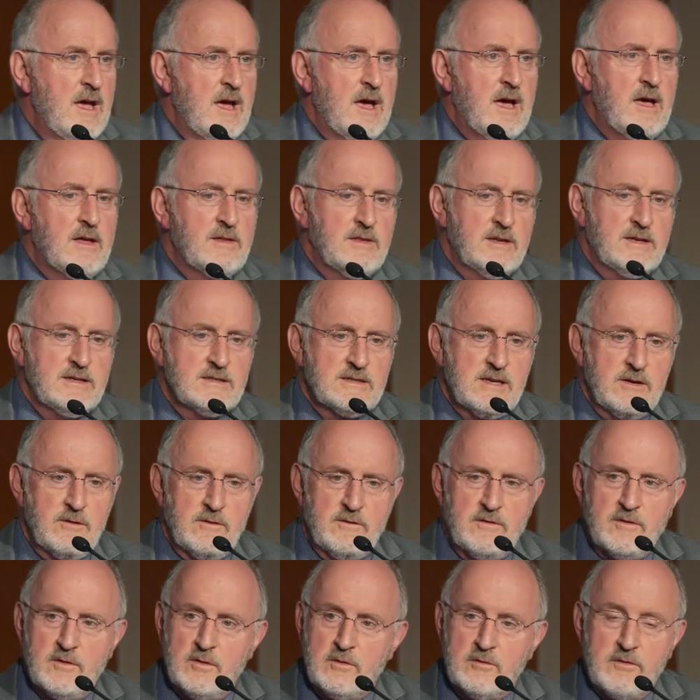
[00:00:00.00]
that it's
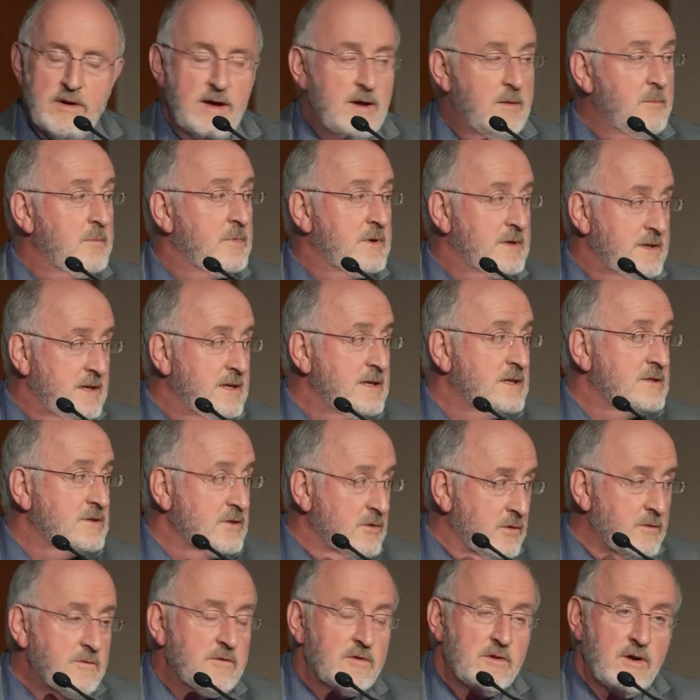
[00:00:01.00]
helpful all round, but it's
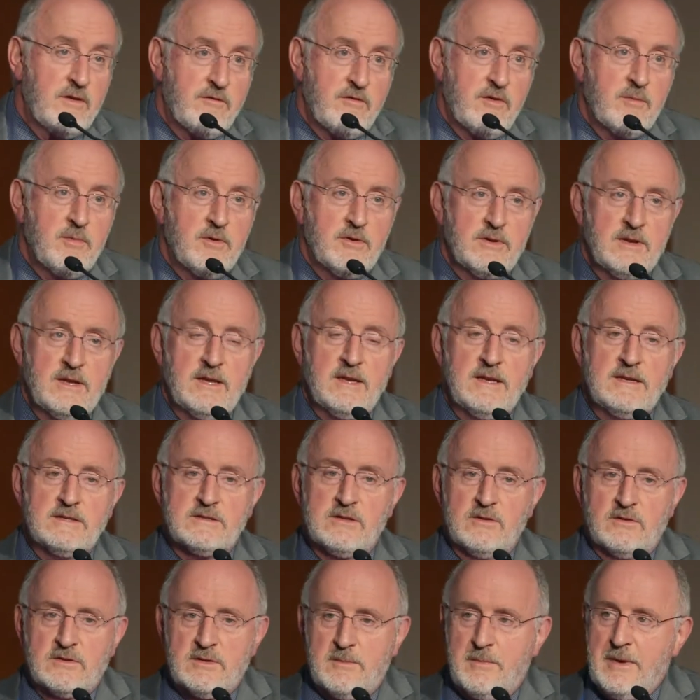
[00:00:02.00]
not for everybody and
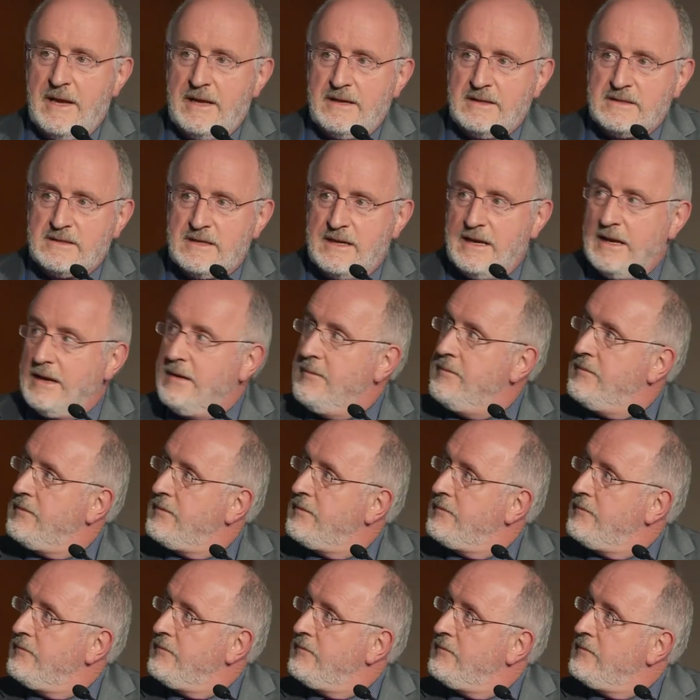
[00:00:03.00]
it's not a panacea.
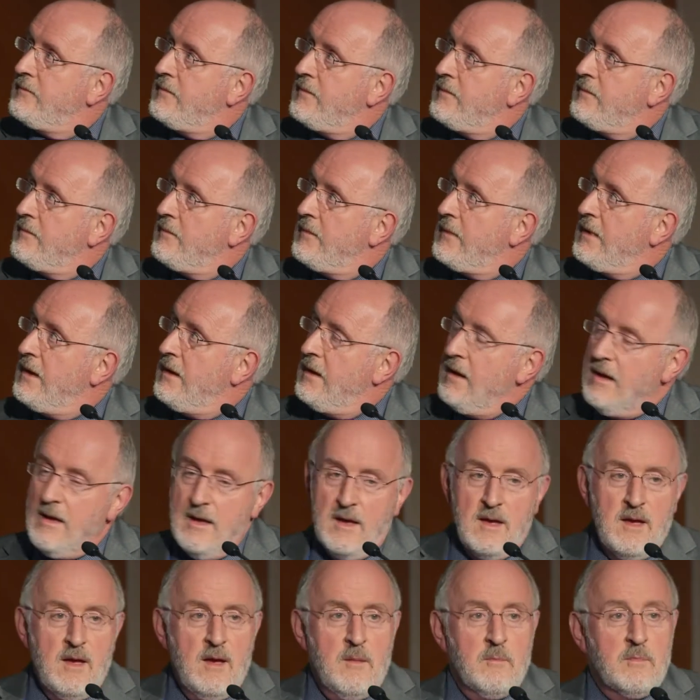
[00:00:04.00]

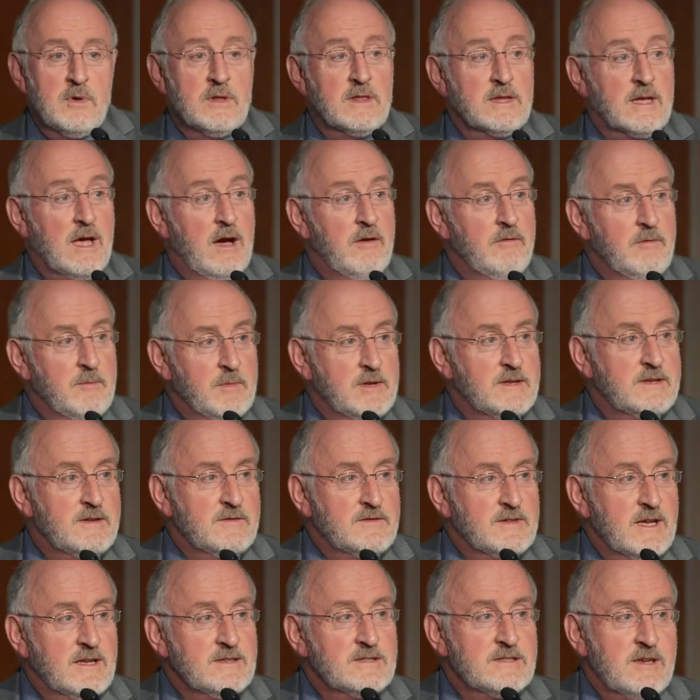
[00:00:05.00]
But the government
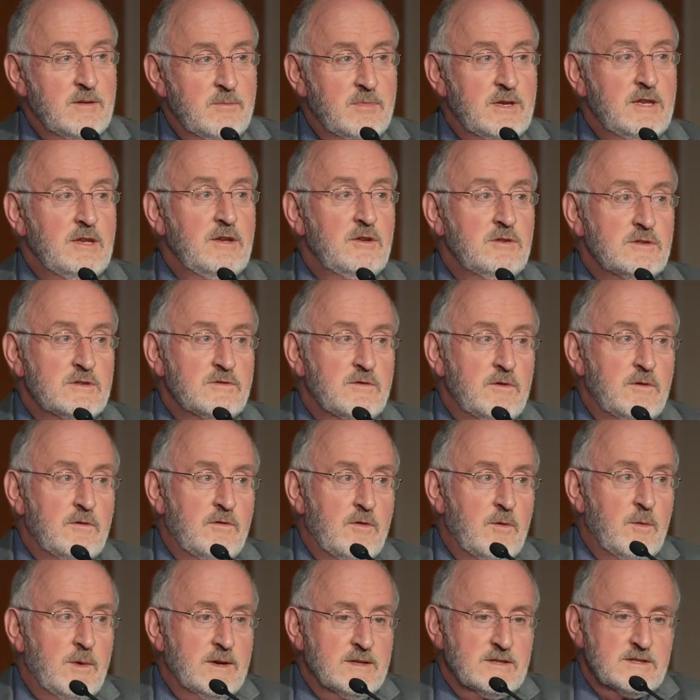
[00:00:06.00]
have done something useful
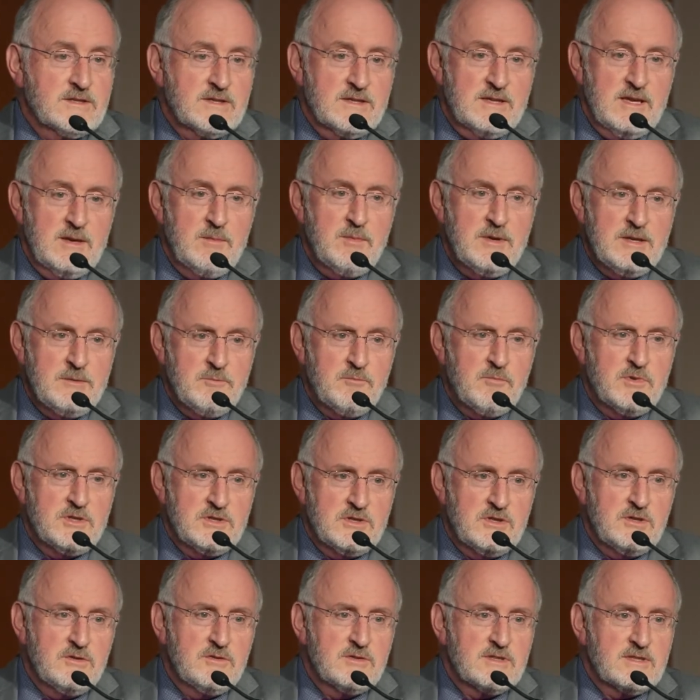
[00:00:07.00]
for once, and they did
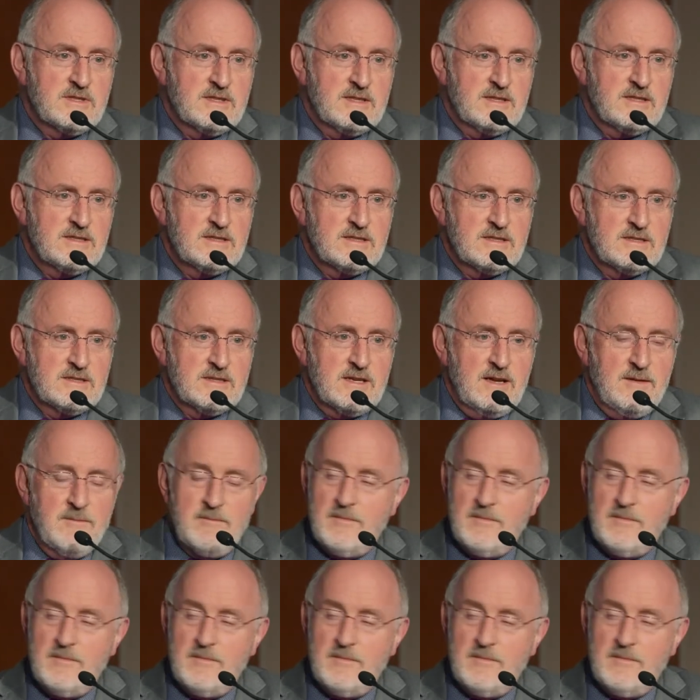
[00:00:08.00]
produce this